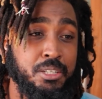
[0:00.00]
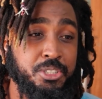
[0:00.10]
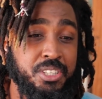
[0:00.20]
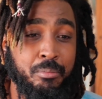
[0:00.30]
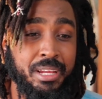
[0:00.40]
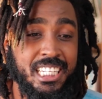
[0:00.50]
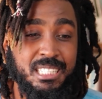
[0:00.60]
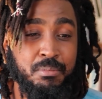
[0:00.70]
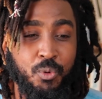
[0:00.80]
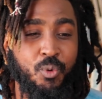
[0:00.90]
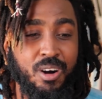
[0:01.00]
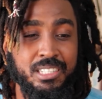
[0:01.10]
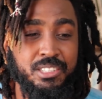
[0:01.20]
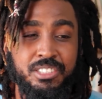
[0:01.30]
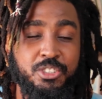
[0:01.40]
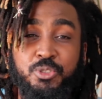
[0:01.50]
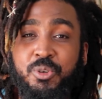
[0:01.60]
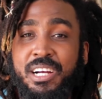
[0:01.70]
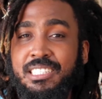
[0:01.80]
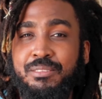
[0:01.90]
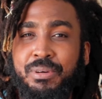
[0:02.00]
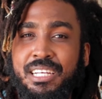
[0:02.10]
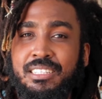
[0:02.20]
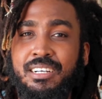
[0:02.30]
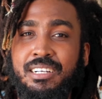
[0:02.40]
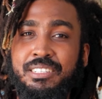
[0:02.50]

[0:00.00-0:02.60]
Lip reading: makes me want to dress better.